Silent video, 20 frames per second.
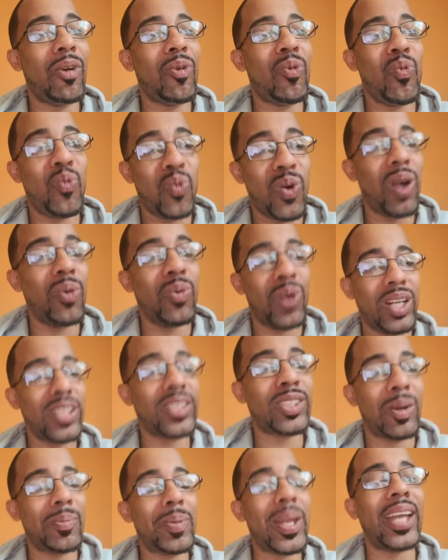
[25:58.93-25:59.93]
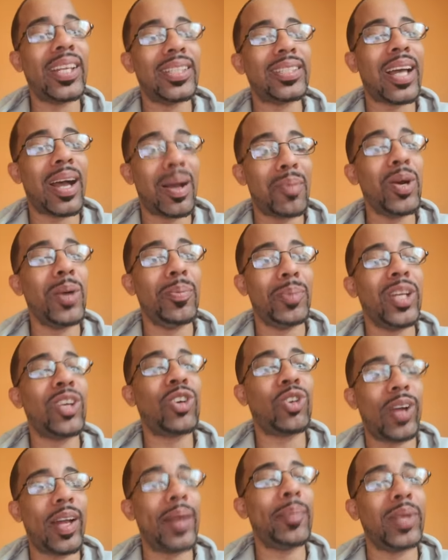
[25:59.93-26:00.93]
what what it's gonna be is I'm gonna be
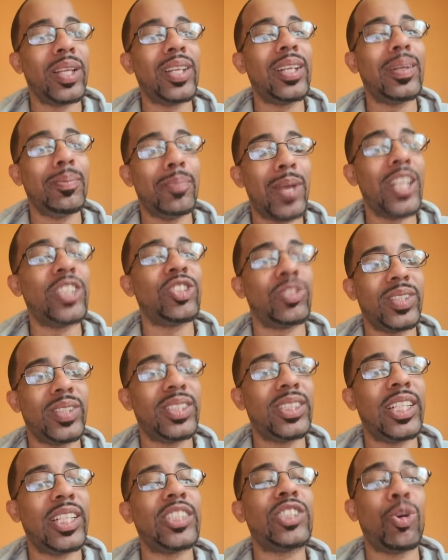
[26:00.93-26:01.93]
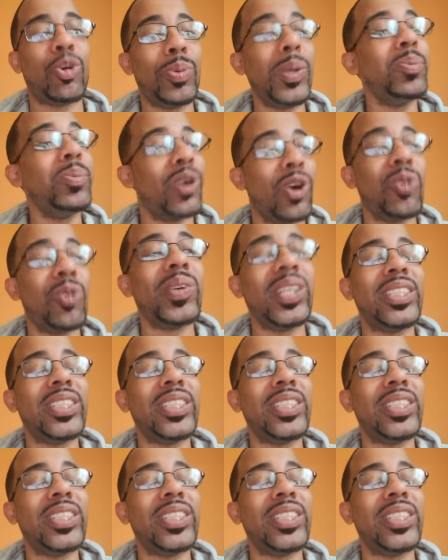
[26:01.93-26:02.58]
the credibility measuring stick. So people gonna